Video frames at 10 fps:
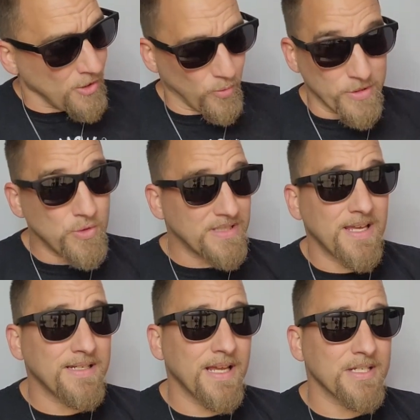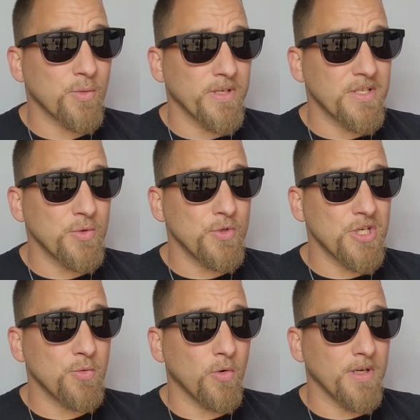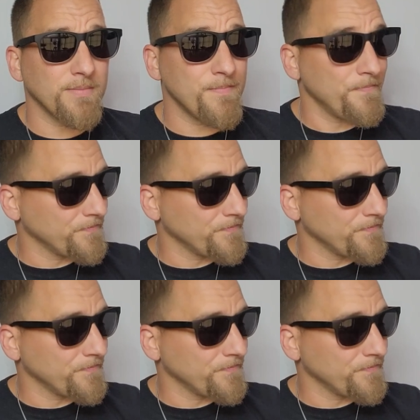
when you get that 922 G1,